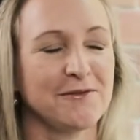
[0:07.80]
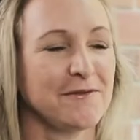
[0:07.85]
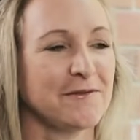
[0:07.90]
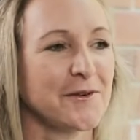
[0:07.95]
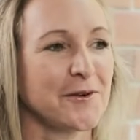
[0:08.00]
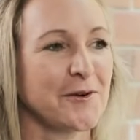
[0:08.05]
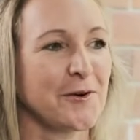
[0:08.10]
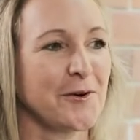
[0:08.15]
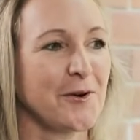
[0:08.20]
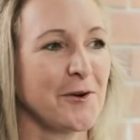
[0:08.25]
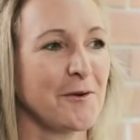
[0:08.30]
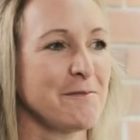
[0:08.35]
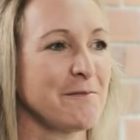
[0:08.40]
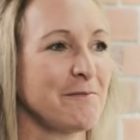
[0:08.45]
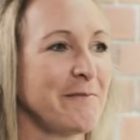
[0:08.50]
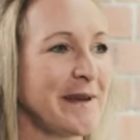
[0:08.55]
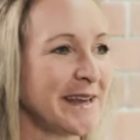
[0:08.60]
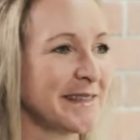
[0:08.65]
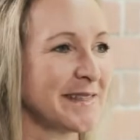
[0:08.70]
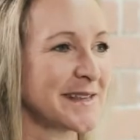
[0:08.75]
for
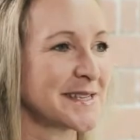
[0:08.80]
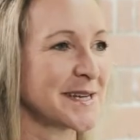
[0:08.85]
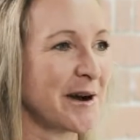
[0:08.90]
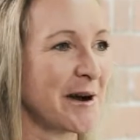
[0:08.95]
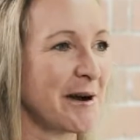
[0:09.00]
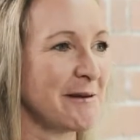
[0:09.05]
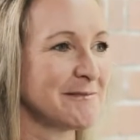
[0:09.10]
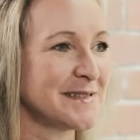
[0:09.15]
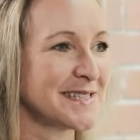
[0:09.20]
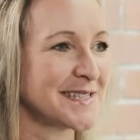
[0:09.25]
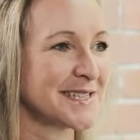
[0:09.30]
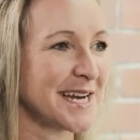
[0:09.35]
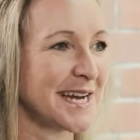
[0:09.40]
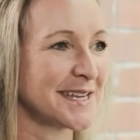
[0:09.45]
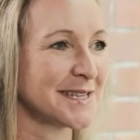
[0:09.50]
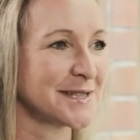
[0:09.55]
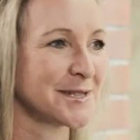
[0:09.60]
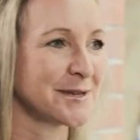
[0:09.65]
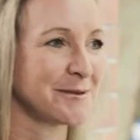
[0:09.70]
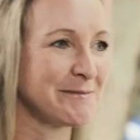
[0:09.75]
making the time to
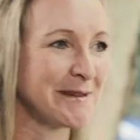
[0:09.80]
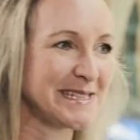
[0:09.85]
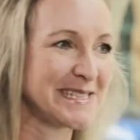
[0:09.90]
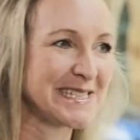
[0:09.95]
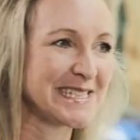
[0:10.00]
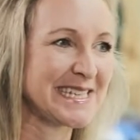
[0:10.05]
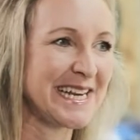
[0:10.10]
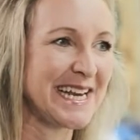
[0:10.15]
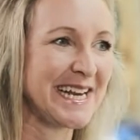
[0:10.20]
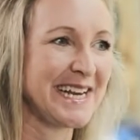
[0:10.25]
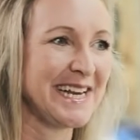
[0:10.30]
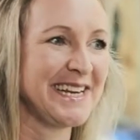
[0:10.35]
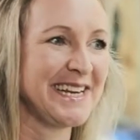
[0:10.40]
chat to me today.